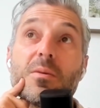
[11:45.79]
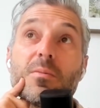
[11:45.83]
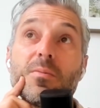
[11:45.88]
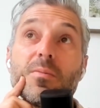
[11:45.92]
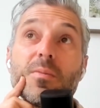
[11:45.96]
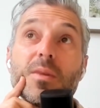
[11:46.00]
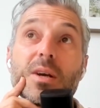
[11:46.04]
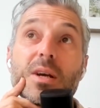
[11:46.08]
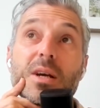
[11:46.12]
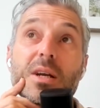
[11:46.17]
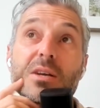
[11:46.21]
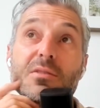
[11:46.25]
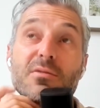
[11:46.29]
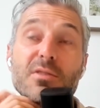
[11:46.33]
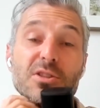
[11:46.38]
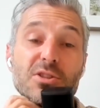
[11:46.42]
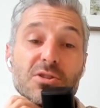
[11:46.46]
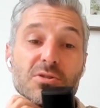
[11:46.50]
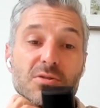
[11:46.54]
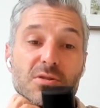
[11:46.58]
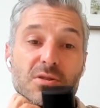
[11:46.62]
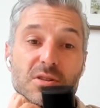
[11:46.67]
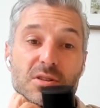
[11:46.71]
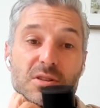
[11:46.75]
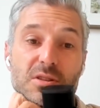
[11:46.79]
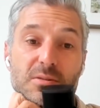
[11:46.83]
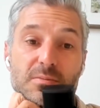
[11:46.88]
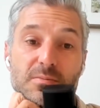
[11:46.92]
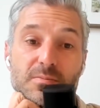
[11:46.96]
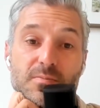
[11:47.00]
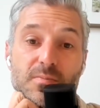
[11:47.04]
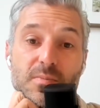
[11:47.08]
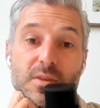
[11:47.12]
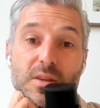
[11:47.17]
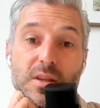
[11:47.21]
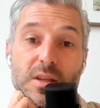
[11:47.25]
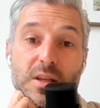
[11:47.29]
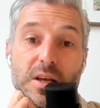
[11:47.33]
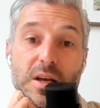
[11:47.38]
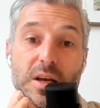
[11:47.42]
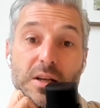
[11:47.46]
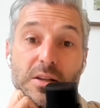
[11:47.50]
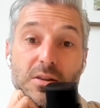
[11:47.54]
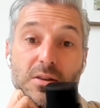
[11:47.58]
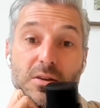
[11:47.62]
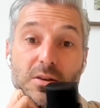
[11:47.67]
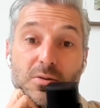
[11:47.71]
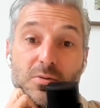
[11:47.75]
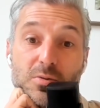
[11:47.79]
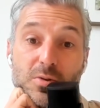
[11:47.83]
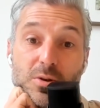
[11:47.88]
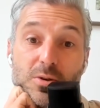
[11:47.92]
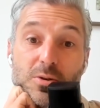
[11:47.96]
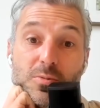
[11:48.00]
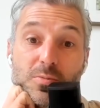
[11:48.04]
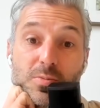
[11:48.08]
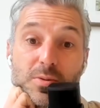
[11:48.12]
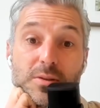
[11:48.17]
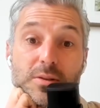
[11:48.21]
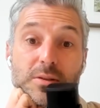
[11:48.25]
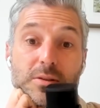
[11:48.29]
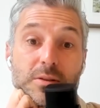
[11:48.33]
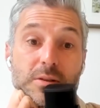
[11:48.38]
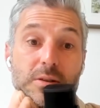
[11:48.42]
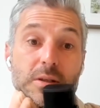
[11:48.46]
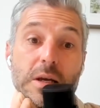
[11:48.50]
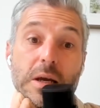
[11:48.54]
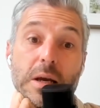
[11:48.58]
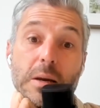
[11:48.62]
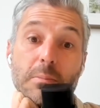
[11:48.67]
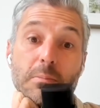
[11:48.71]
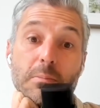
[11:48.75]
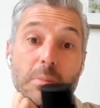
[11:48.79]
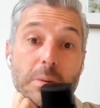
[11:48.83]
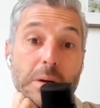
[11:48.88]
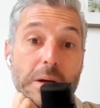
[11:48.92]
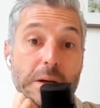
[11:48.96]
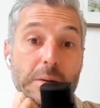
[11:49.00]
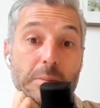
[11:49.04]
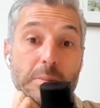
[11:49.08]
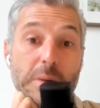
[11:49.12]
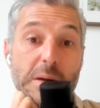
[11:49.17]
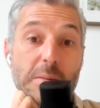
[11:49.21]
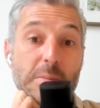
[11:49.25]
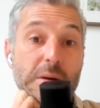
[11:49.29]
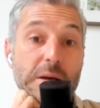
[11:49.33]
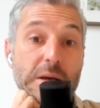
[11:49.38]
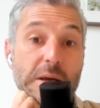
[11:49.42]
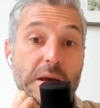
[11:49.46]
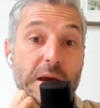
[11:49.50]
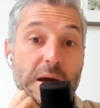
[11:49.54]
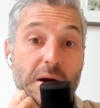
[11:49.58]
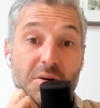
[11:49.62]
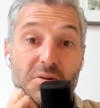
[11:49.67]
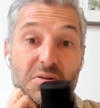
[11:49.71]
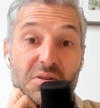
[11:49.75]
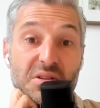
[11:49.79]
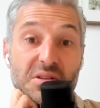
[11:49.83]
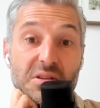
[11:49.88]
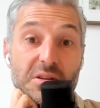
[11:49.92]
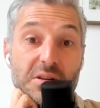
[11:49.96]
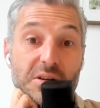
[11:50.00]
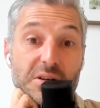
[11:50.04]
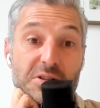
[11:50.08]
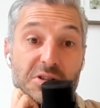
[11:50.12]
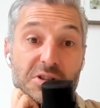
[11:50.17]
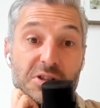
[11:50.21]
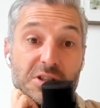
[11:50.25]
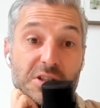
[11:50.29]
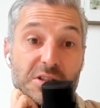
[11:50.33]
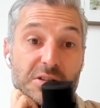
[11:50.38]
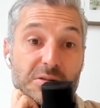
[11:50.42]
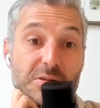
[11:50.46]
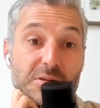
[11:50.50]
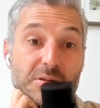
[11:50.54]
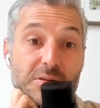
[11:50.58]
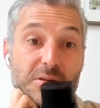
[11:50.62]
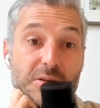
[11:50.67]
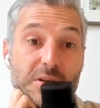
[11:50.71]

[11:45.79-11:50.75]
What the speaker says: individuals and groups, and maybe health in general.